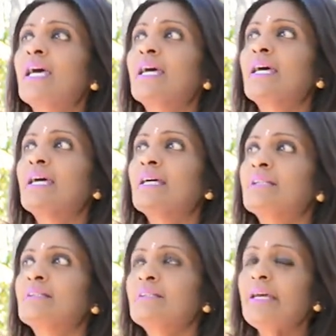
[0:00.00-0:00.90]

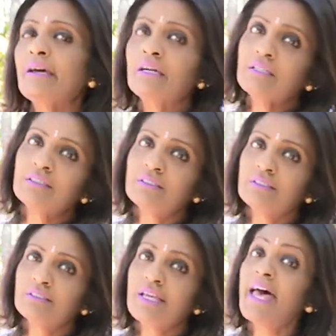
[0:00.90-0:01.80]
and yeah,
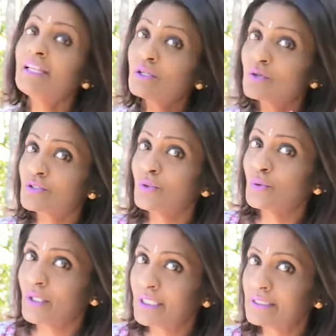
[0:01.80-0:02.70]
and crystal
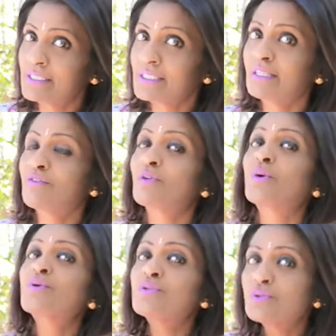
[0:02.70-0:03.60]
grids for
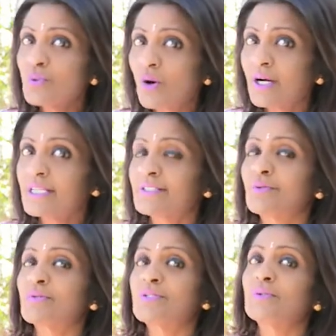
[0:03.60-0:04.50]
those who are into
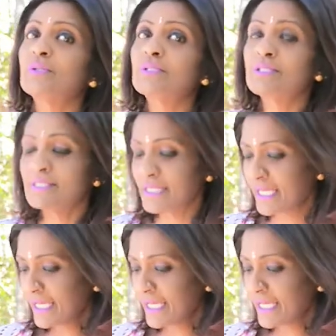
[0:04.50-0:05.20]
crystals,